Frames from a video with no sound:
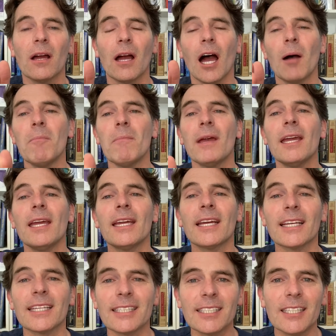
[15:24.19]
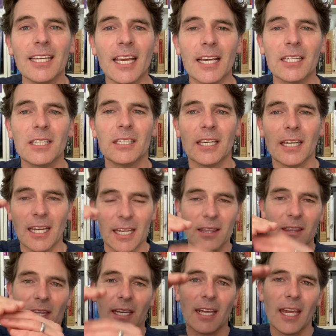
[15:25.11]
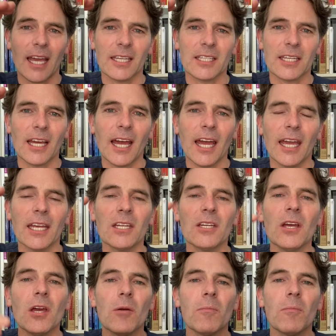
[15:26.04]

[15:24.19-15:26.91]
omega-6 in the cascade,